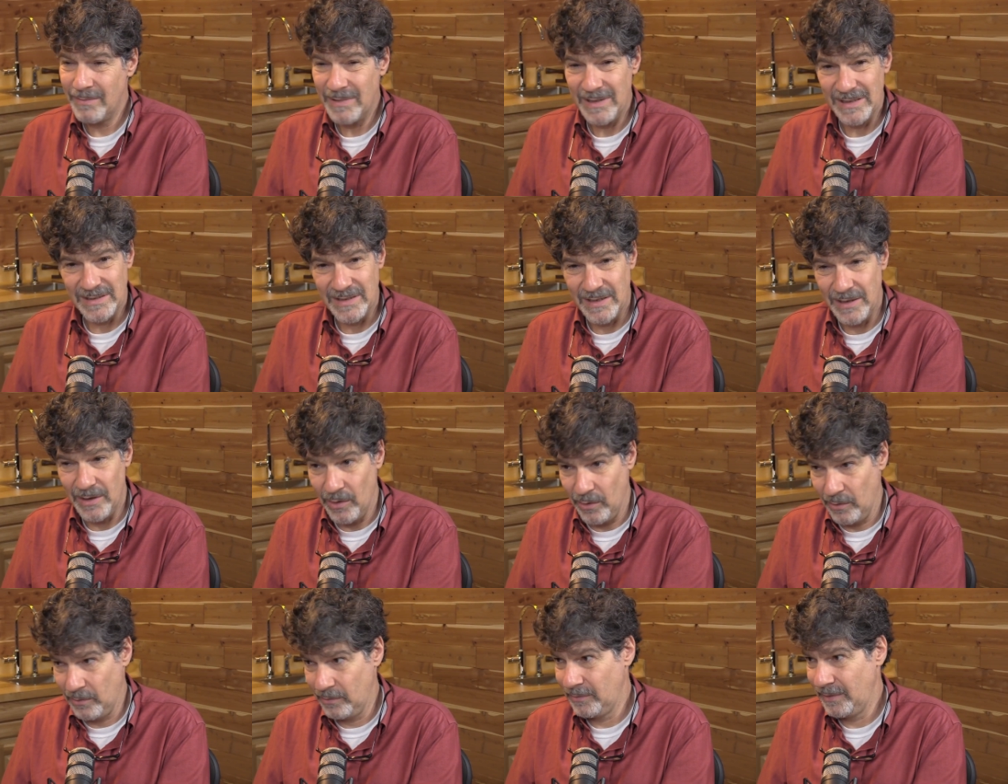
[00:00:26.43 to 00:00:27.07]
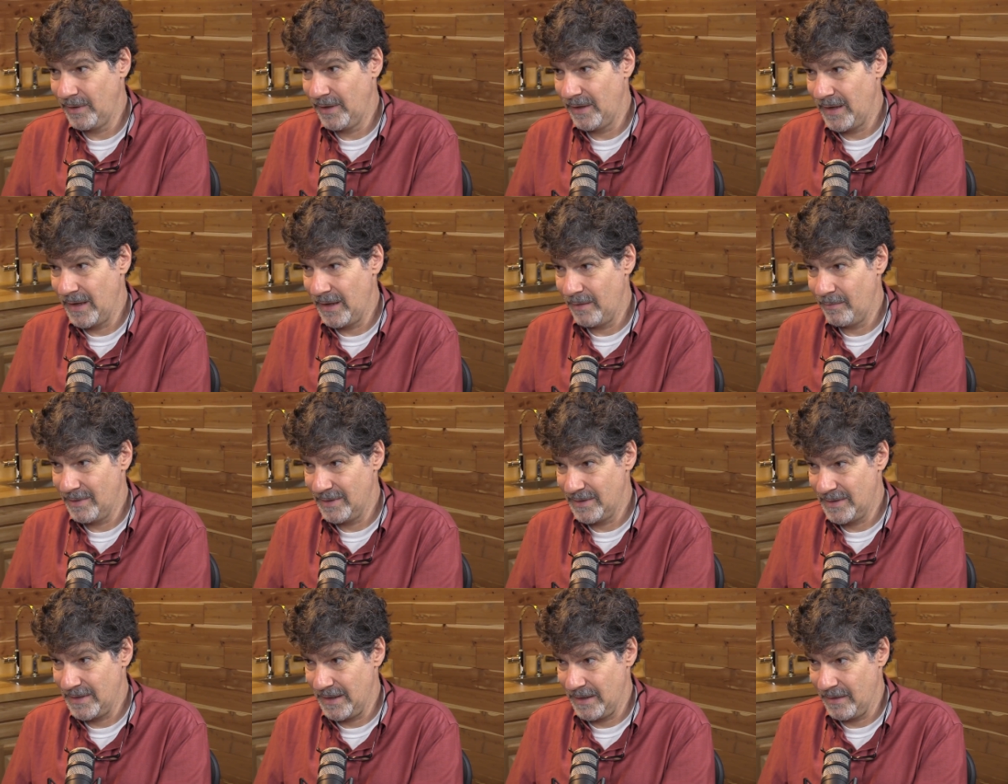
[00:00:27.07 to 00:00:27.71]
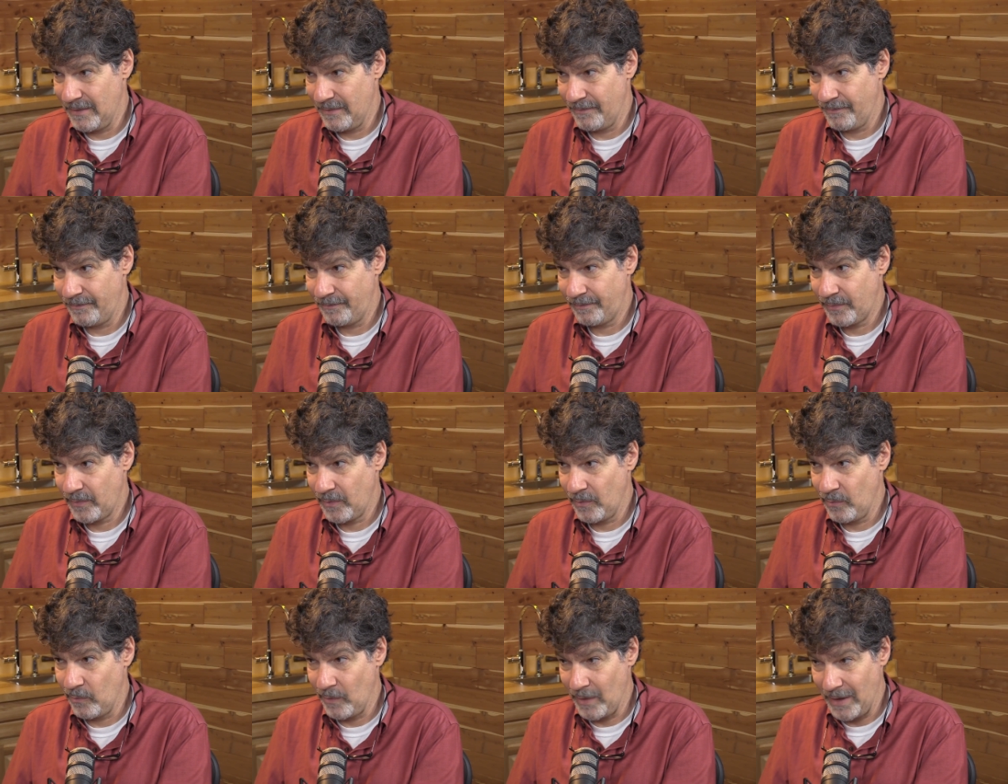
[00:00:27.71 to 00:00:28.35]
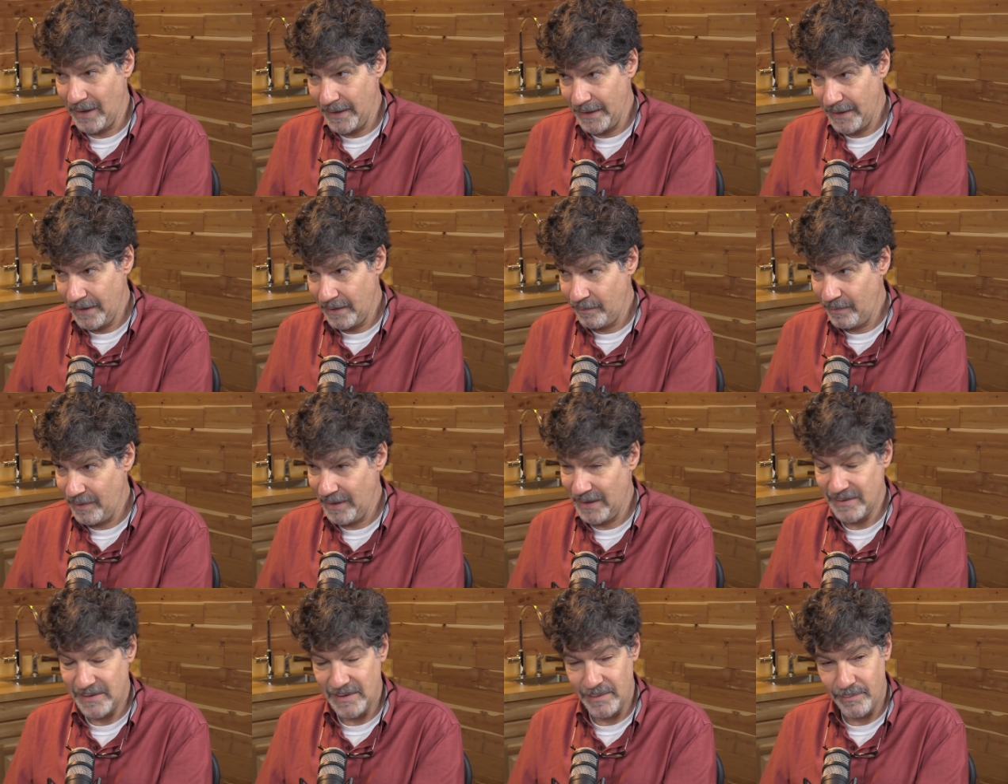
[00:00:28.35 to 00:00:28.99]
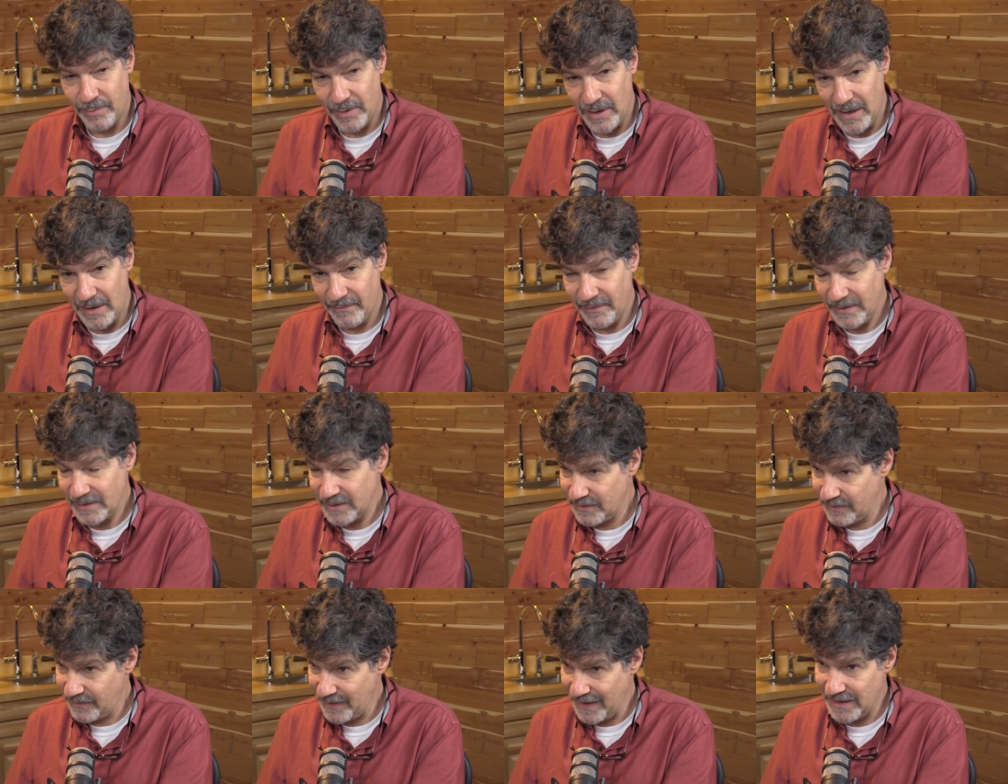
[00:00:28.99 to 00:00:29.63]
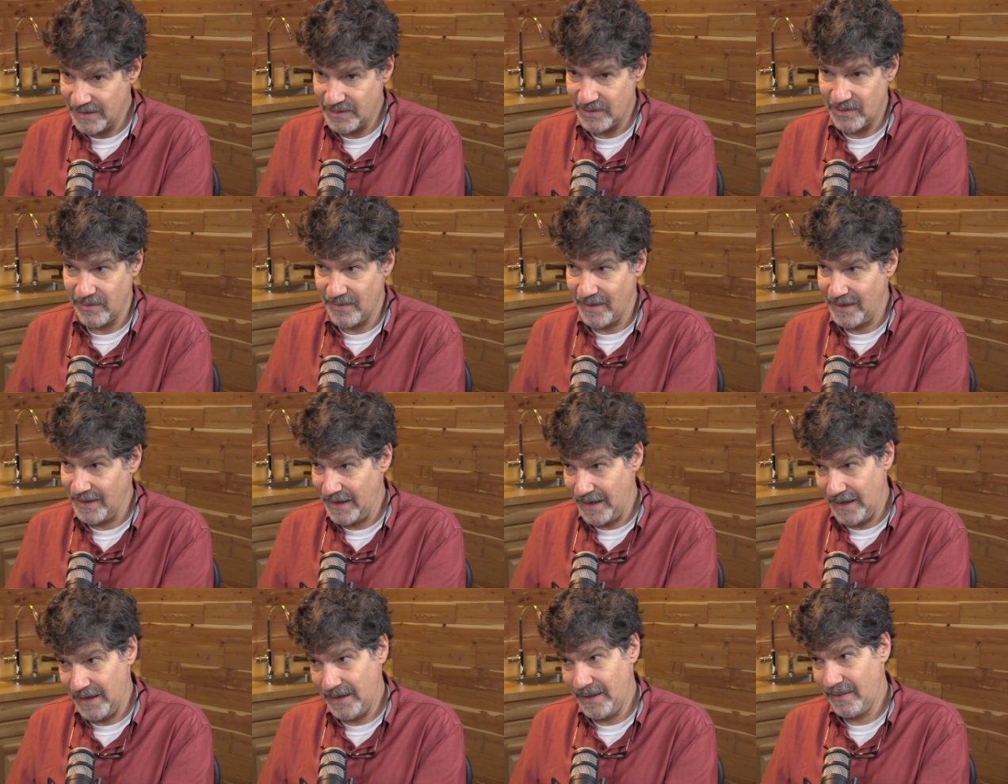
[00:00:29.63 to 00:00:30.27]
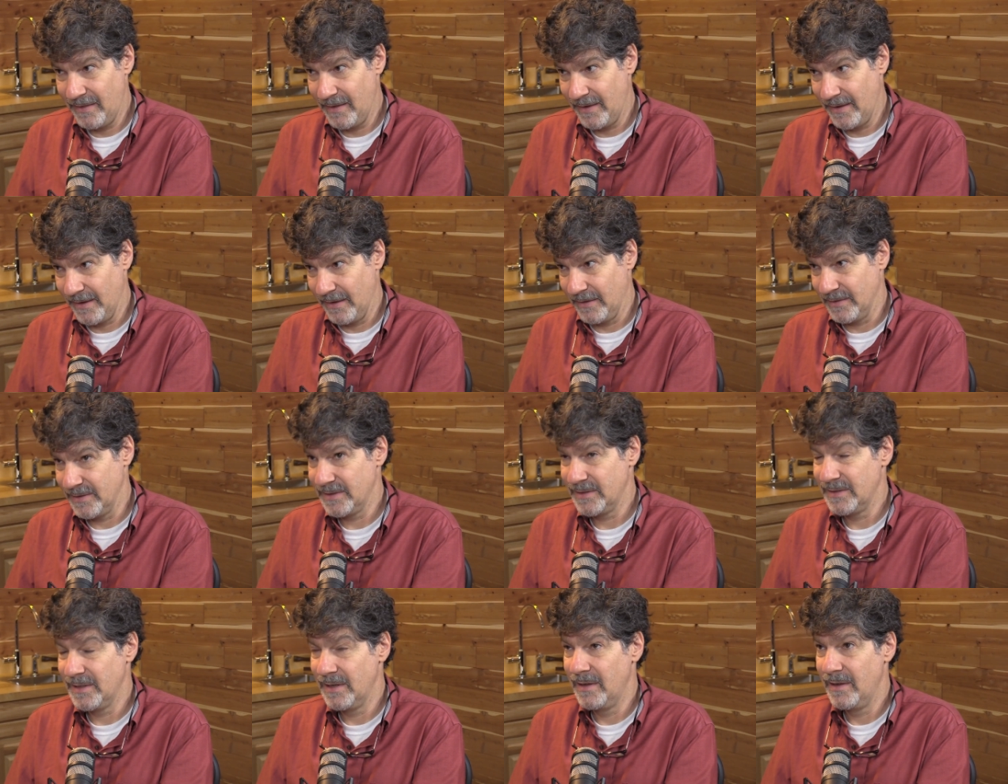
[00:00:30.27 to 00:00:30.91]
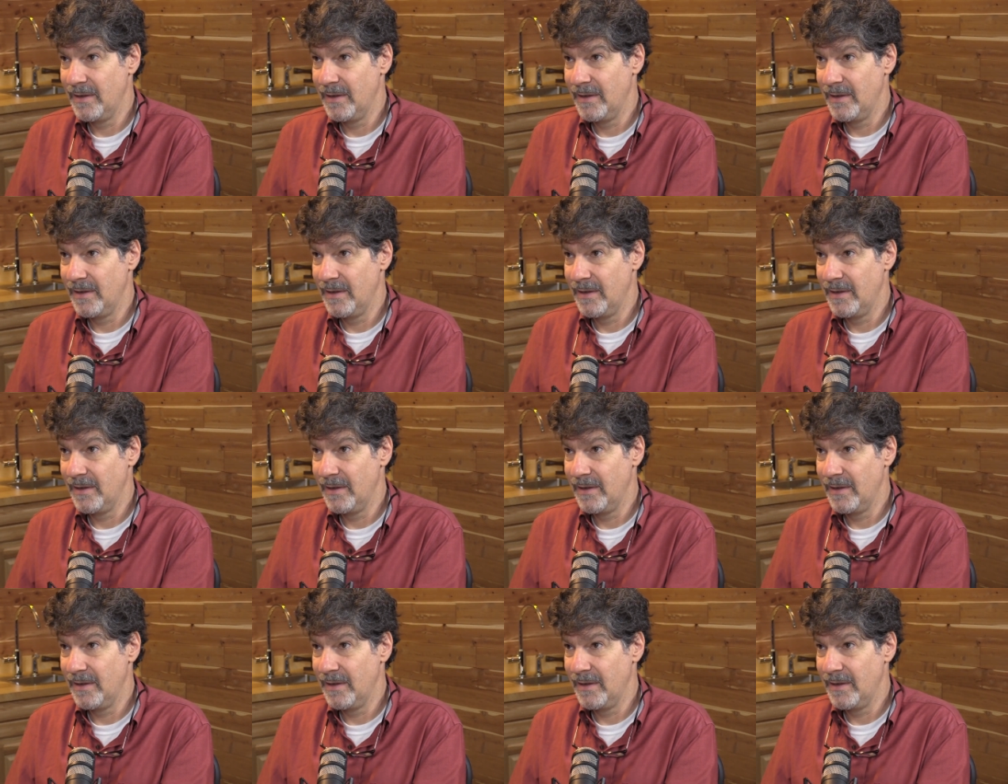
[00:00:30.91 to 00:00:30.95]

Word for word: is the only game in town. Why? Because it profits faster than anything else.